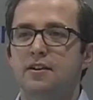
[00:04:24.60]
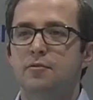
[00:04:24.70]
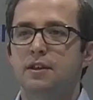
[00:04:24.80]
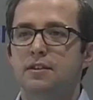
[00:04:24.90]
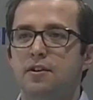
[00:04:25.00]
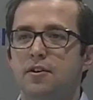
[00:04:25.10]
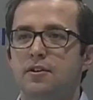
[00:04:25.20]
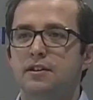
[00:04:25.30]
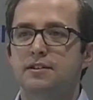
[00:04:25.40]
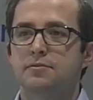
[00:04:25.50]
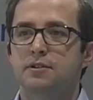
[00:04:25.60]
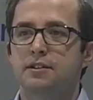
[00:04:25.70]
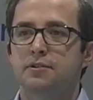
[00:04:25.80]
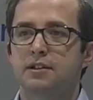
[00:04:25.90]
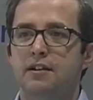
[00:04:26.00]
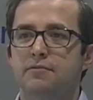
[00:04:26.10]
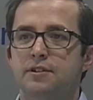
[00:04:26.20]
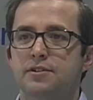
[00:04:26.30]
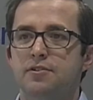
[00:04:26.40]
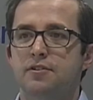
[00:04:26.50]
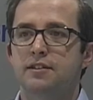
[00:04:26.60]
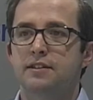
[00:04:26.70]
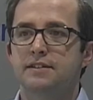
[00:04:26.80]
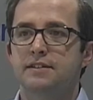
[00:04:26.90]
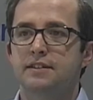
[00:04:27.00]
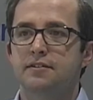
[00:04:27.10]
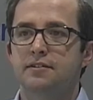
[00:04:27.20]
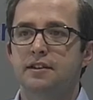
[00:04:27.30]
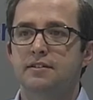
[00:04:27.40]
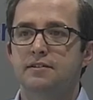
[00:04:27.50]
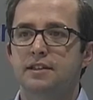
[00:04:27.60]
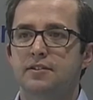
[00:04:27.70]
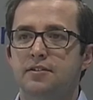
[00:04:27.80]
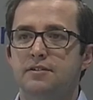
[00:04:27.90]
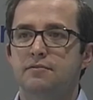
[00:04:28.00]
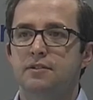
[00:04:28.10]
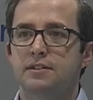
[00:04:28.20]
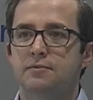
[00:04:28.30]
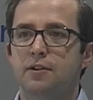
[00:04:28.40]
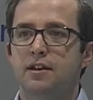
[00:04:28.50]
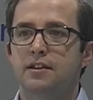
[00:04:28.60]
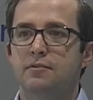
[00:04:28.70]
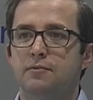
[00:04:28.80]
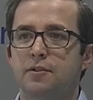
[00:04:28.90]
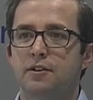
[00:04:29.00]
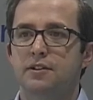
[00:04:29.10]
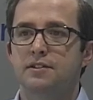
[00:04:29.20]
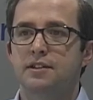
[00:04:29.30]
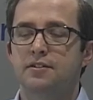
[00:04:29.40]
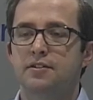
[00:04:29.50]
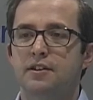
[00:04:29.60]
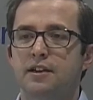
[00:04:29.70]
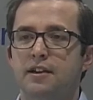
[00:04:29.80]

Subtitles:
with earnings really recovering strongly this year and seeing no reason why that won't continue.